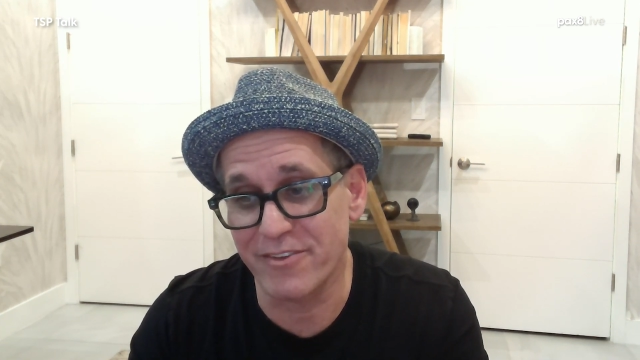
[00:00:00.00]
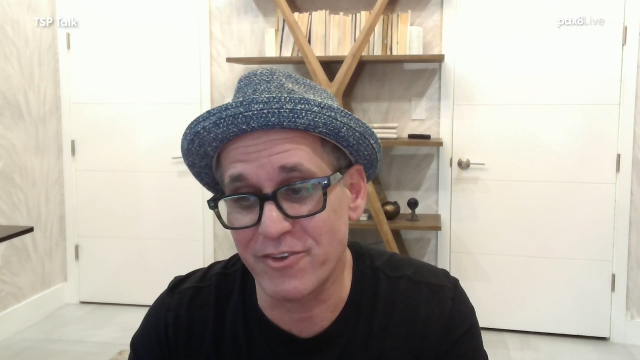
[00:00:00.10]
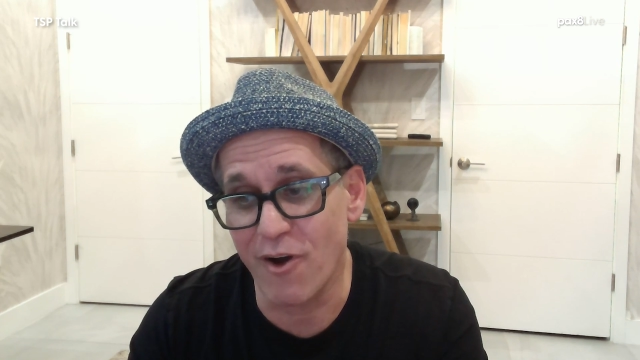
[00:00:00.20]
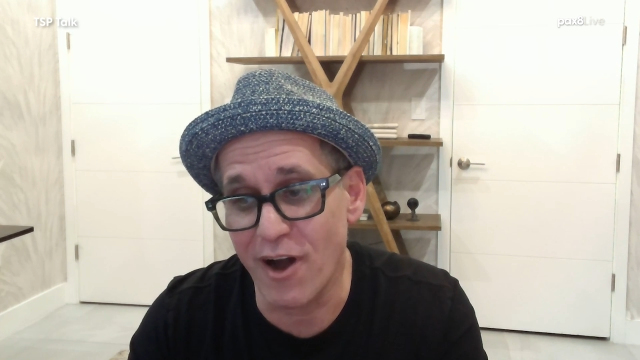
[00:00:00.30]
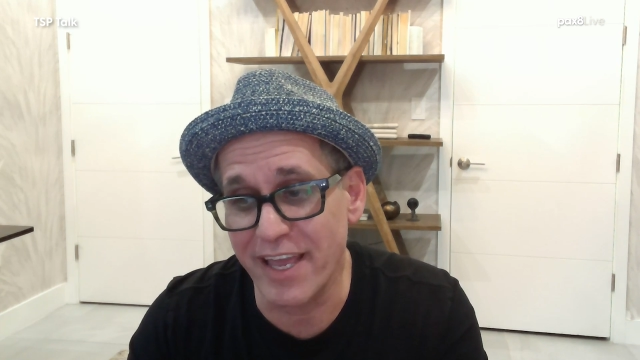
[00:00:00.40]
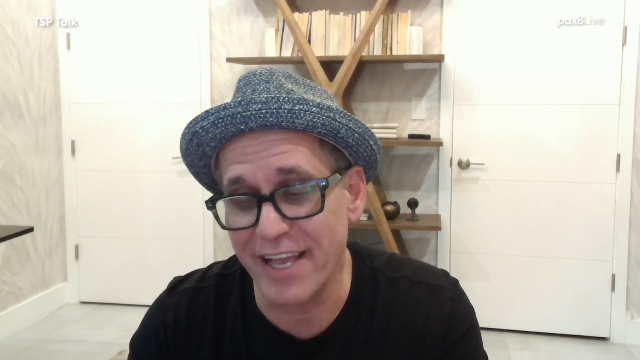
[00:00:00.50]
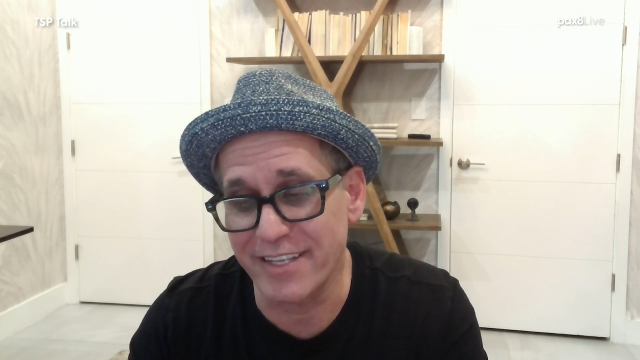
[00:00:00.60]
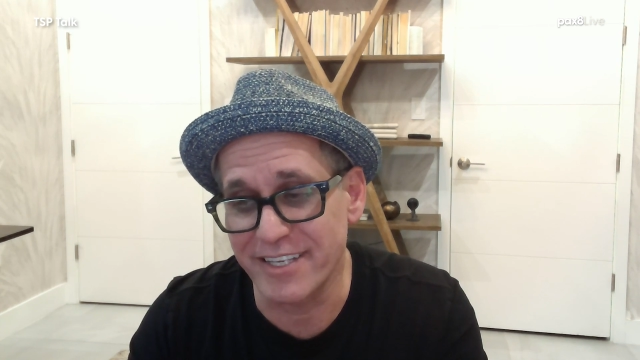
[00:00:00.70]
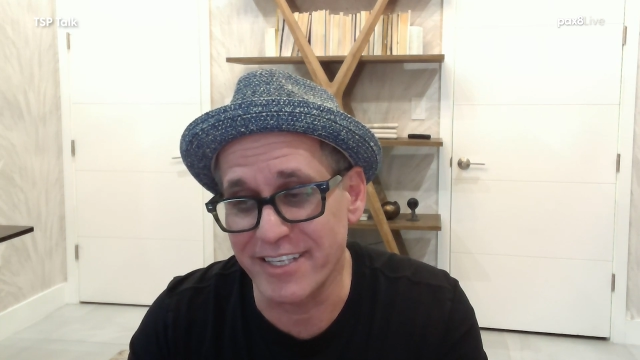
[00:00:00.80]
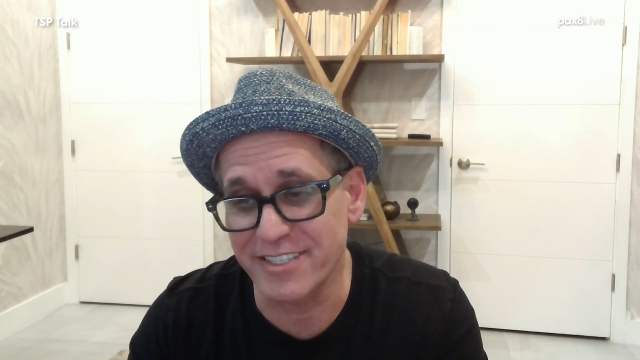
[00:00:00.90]
Talking
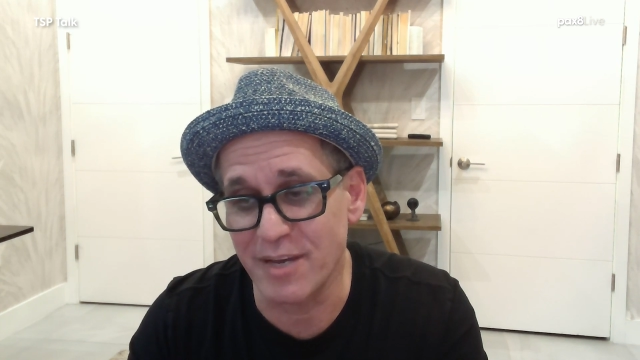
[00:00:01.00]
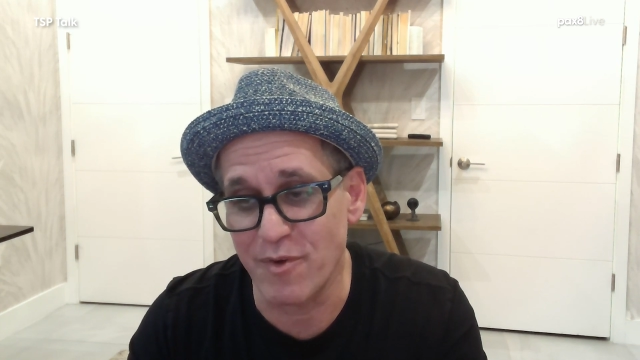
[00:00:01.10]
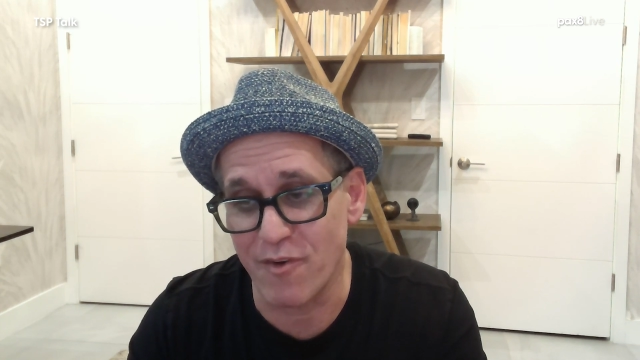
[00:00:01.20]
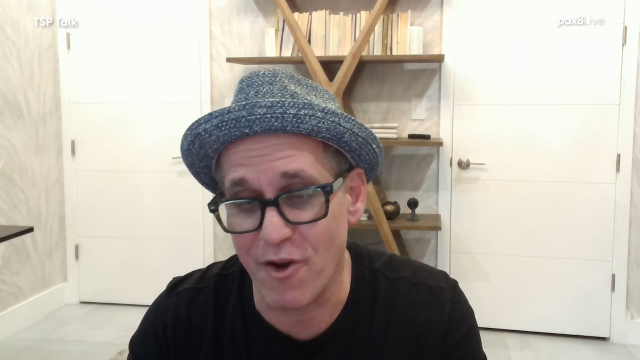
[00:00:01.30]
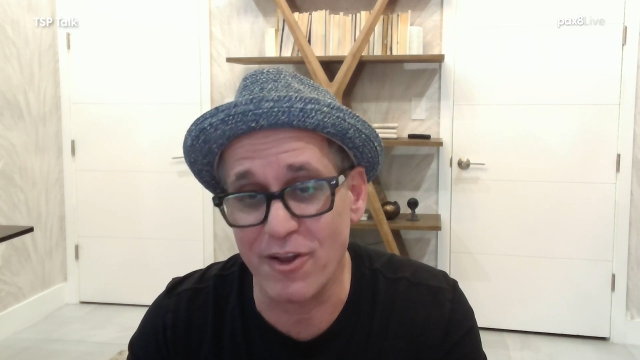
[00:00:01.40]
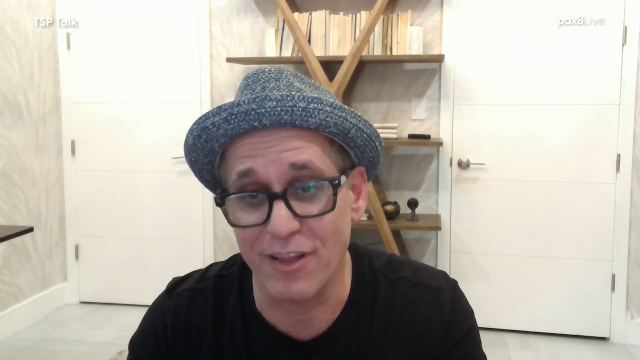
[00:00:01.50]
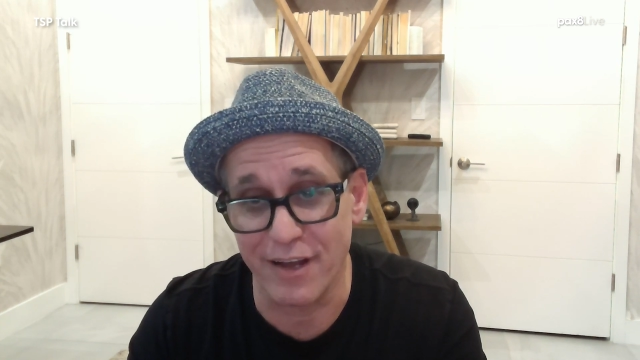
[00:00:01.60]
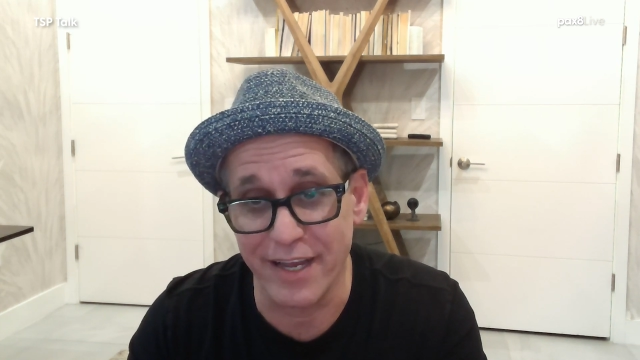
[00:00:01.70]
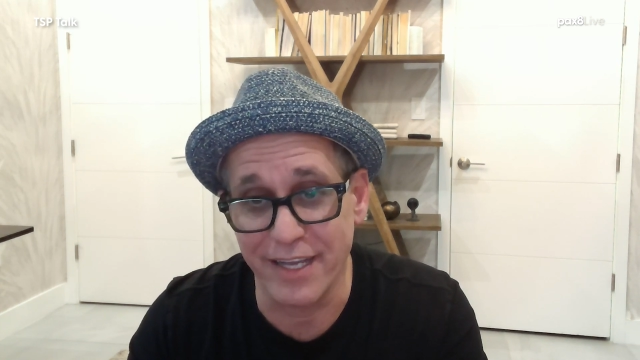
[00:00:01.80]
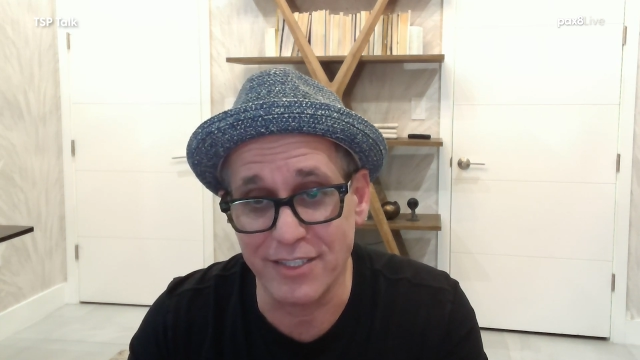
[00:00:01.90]
to some of our
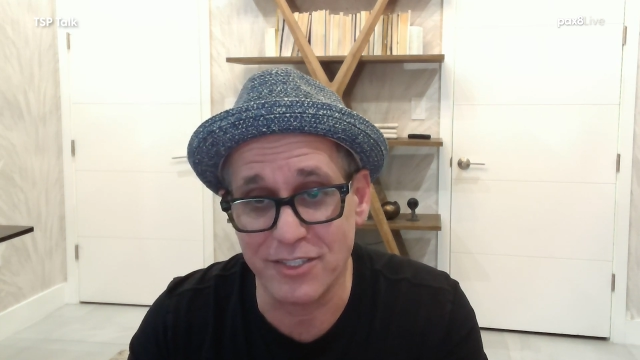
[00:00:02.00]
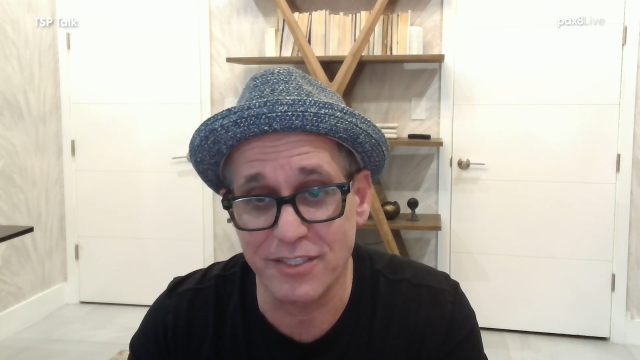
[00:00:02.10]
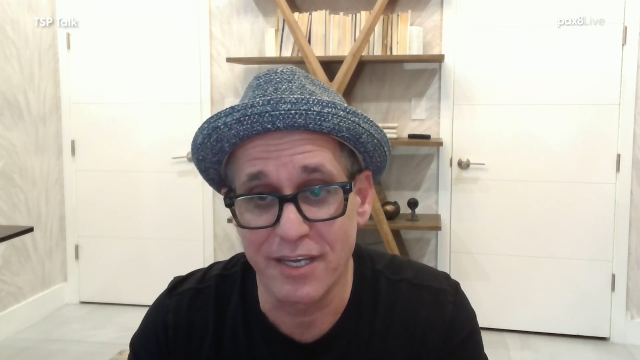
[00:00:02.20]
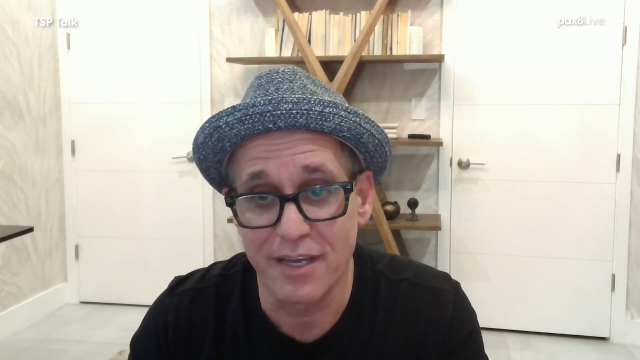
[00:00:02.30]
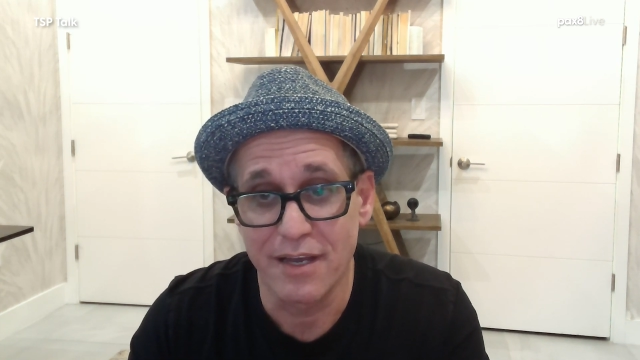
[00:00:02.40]
clients